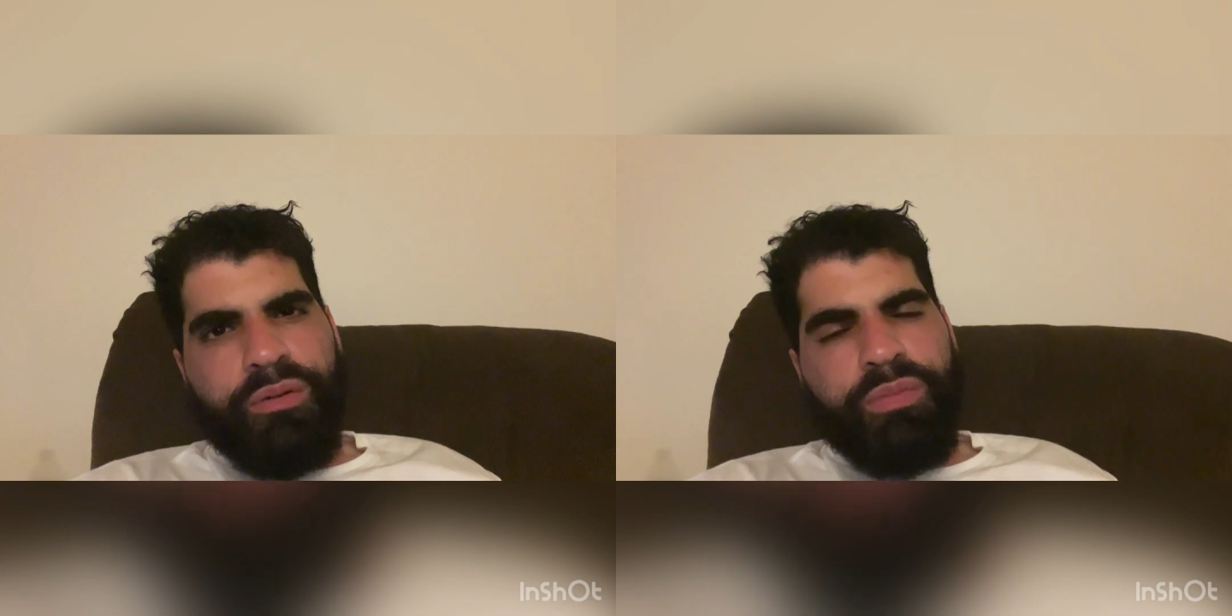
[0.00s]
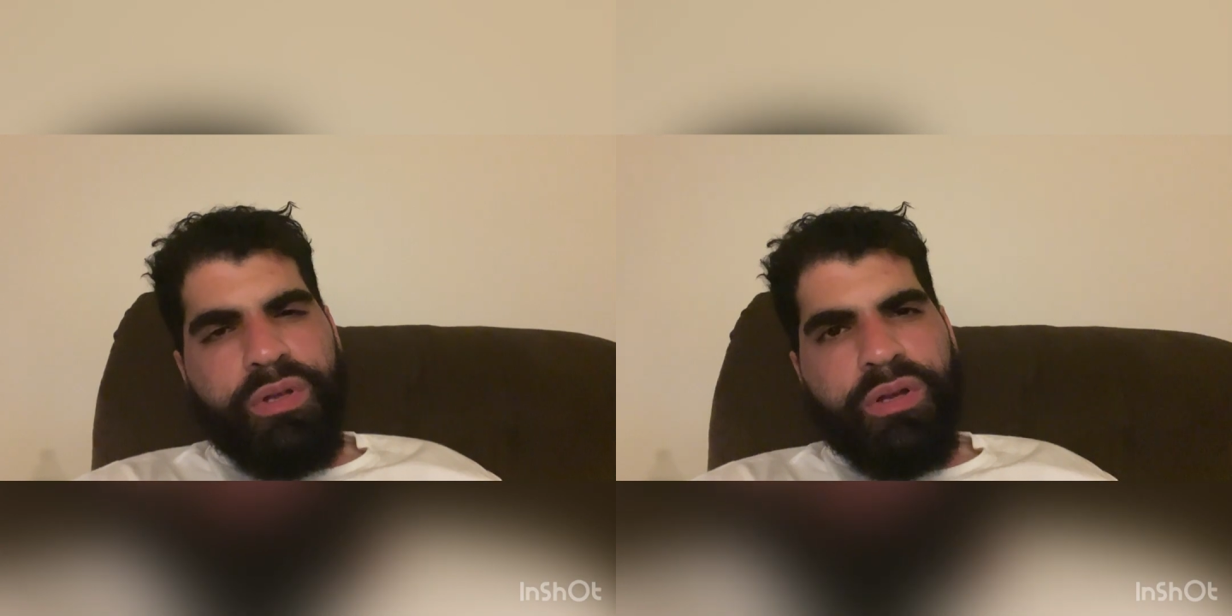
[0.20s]

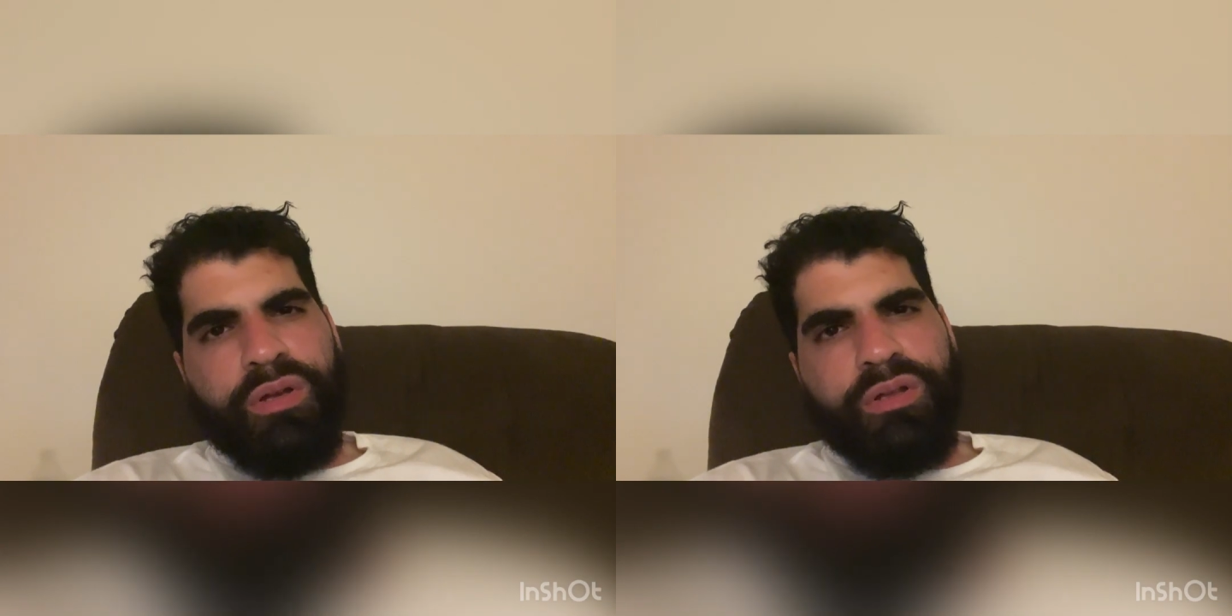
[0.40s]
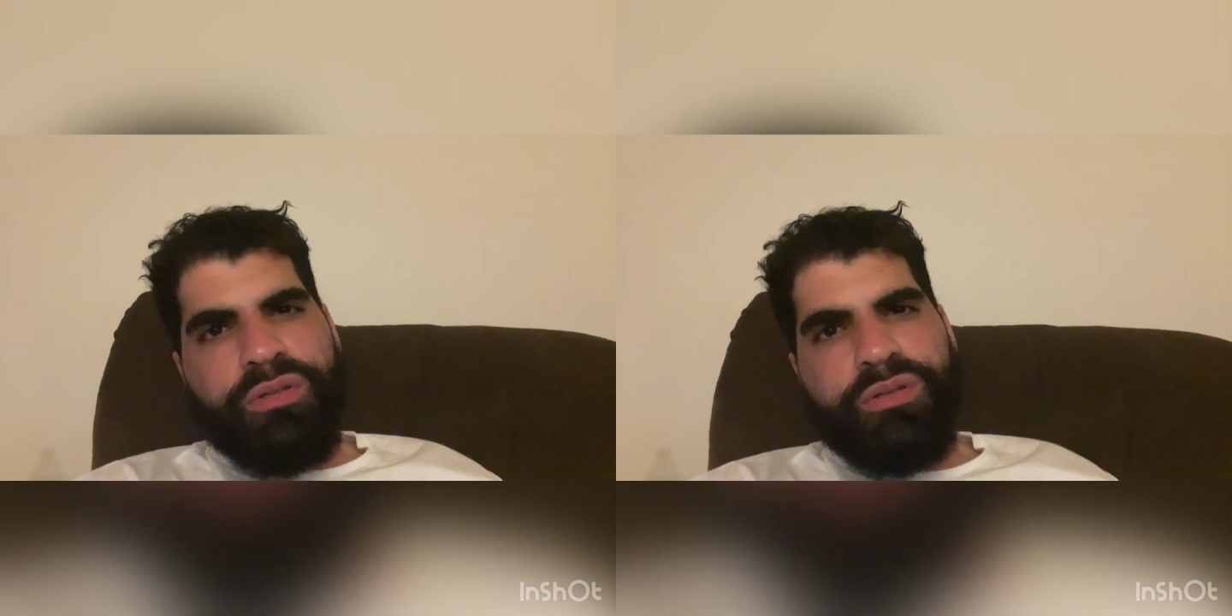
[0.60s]

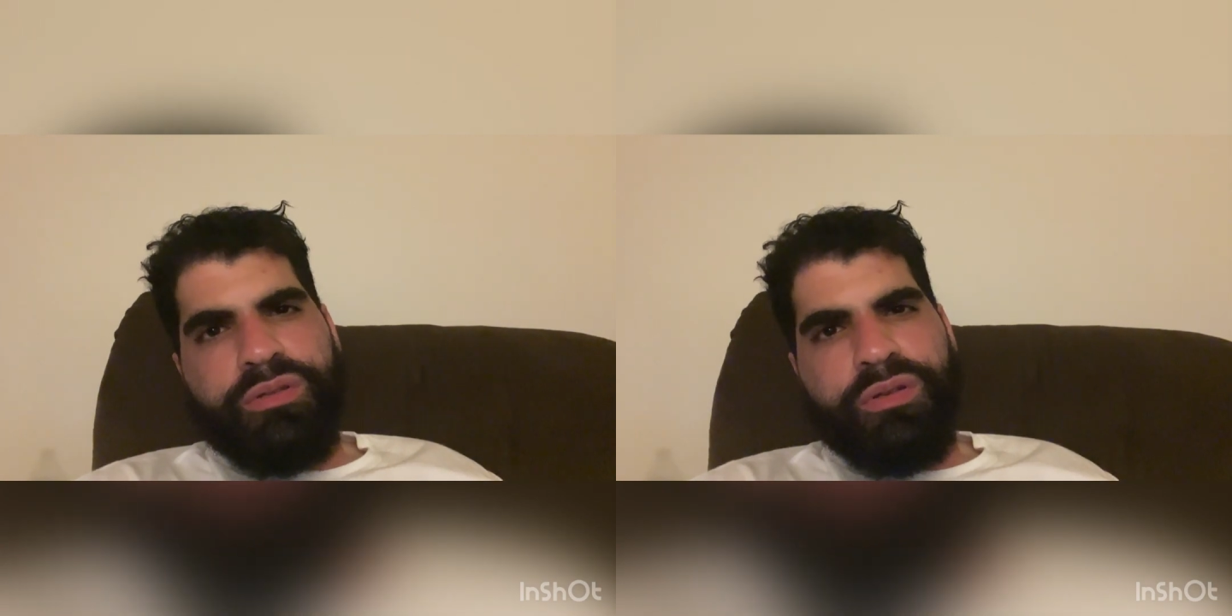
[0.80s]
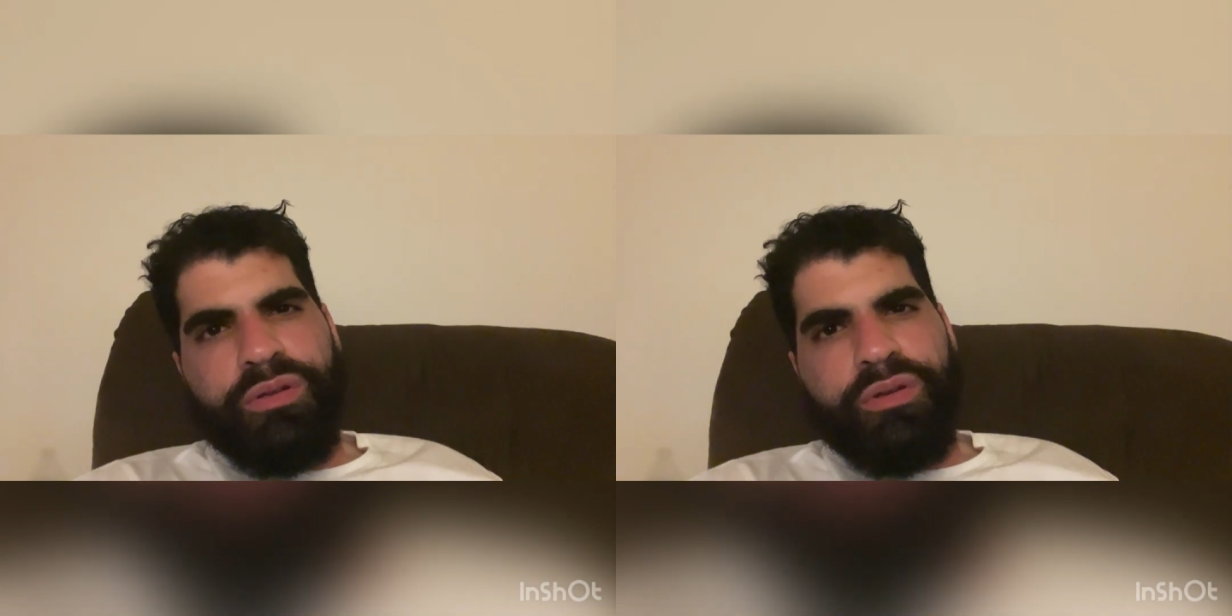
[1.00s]
because
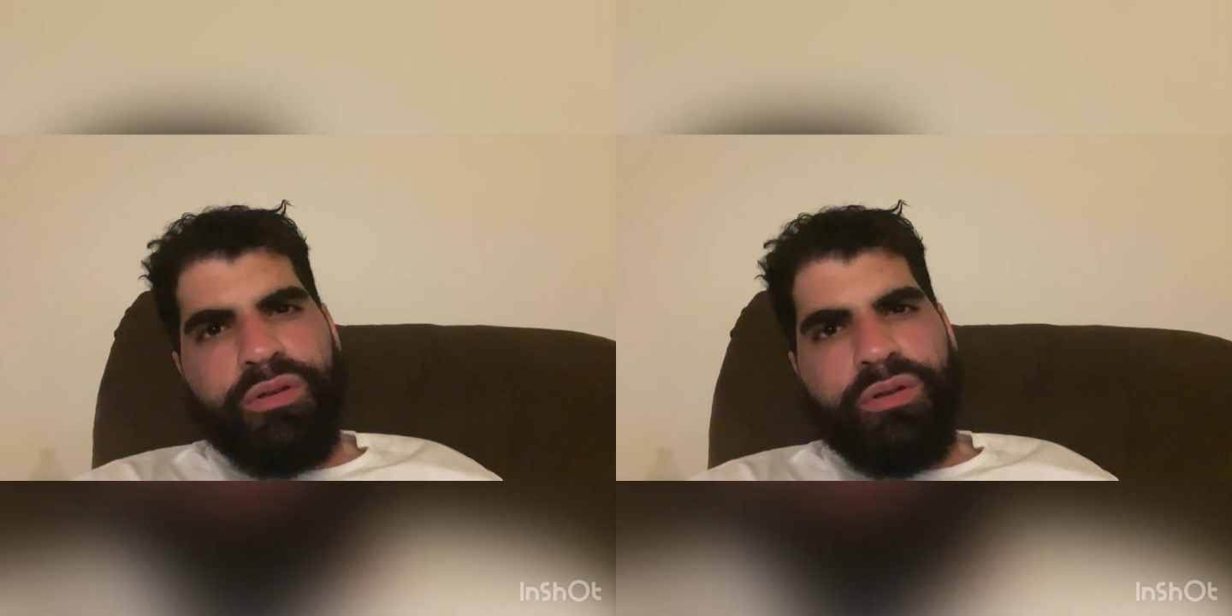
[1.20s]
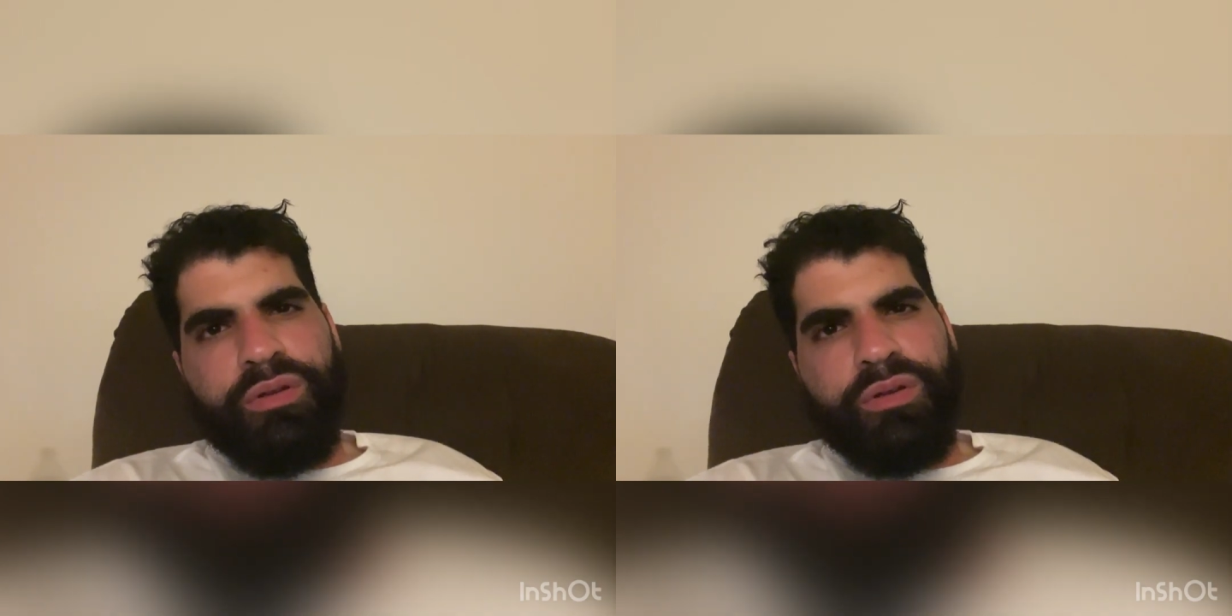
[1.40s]

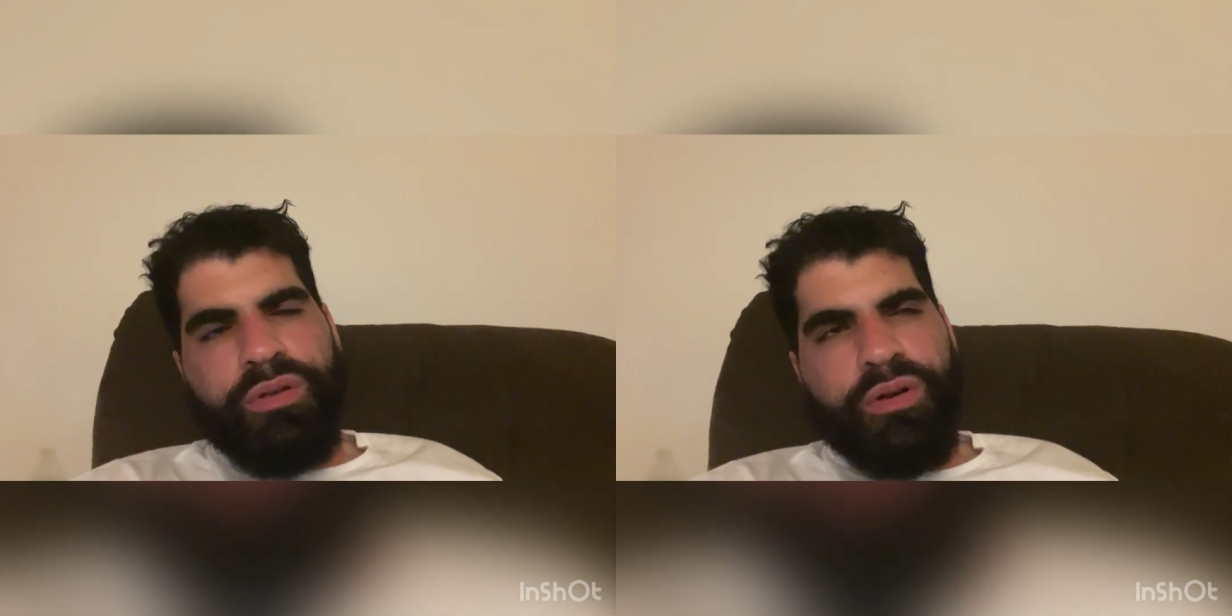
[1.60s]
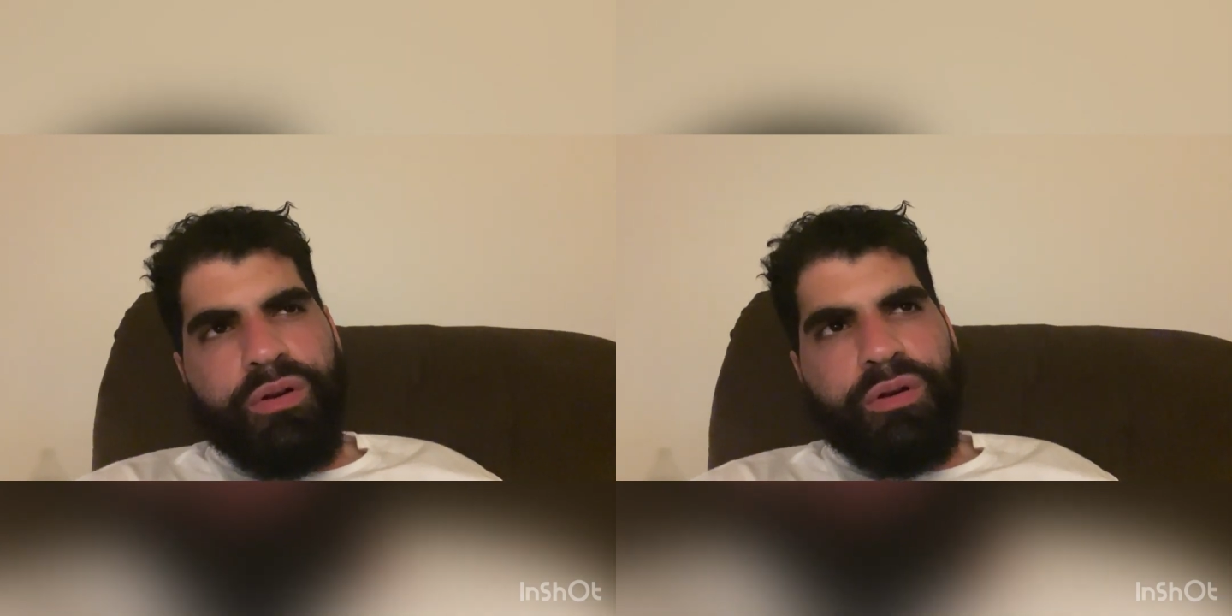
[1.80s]

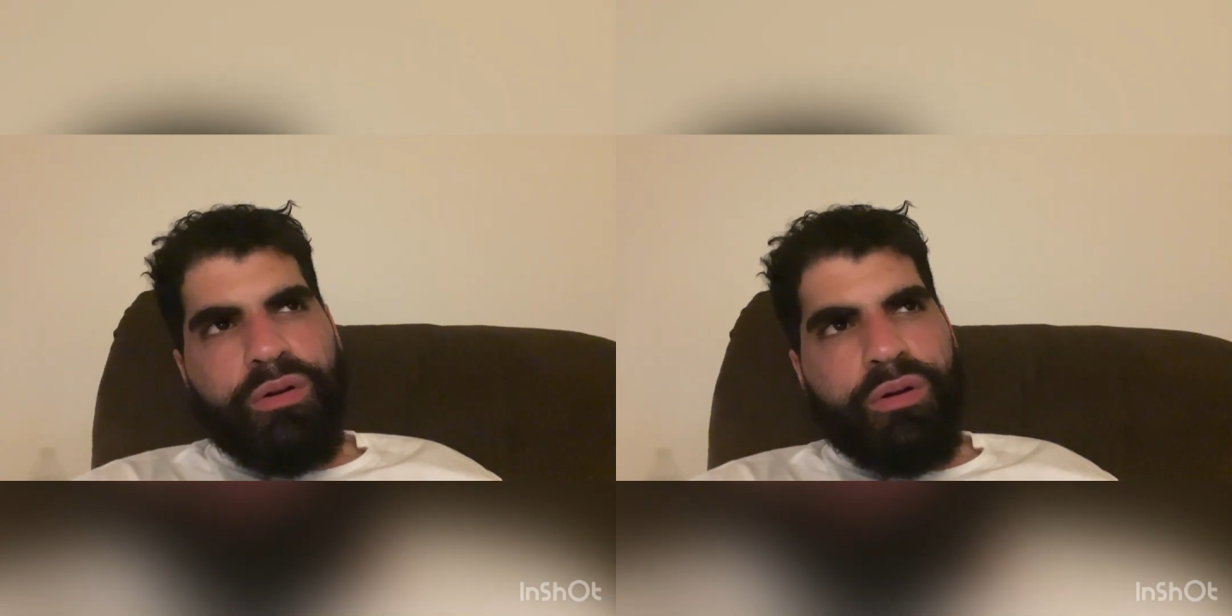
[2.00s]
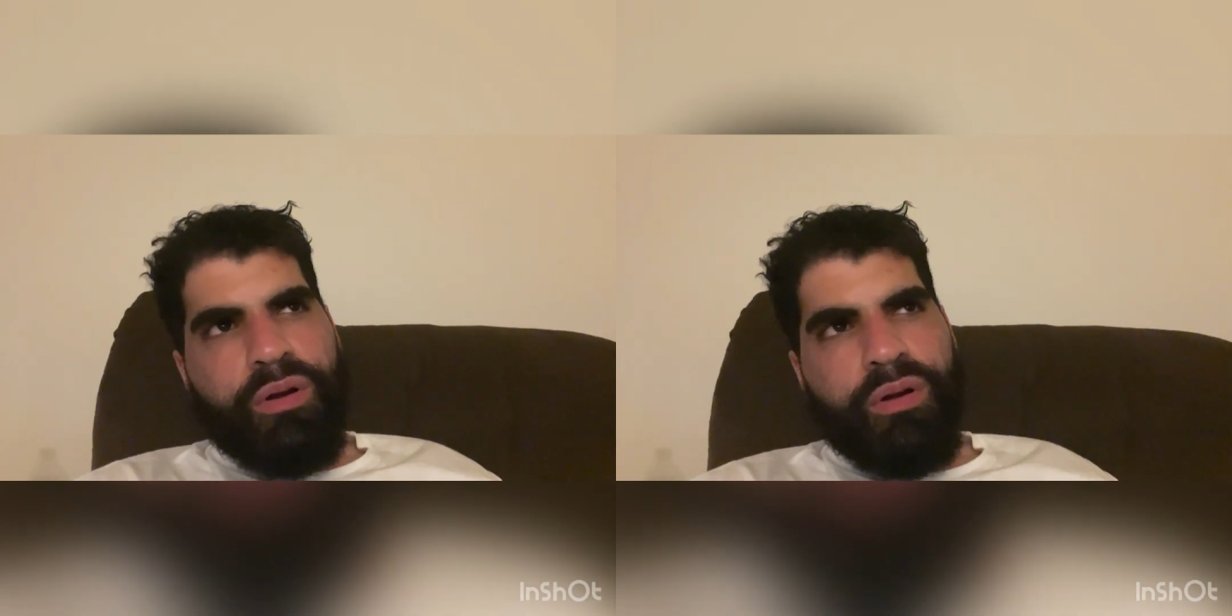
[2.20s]
your